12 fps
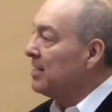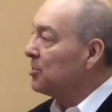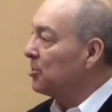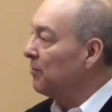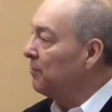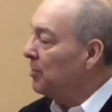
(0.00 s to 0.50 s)

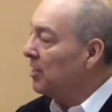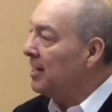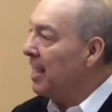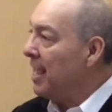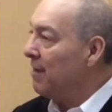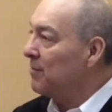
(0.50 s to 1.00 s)
So if you
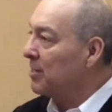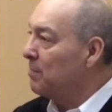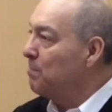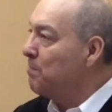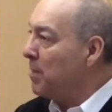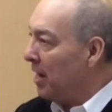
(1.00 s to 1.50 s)
can have a
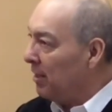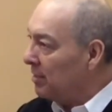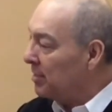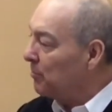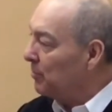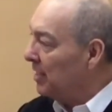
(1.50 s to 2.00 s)

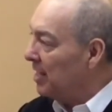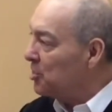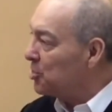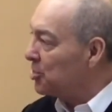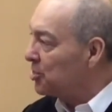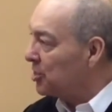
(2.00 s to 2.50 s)
compelling
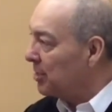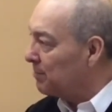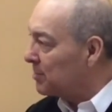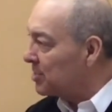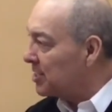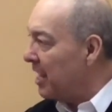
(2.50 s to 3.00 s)

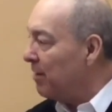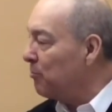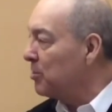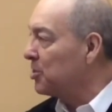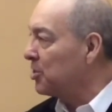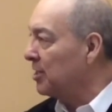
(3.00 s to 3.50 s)
relationship
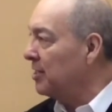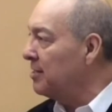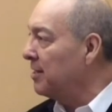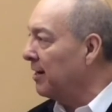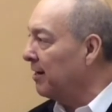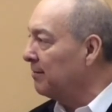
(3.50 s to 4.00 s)
sandwiched in
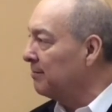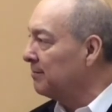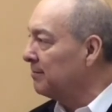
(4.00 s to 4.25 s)
there,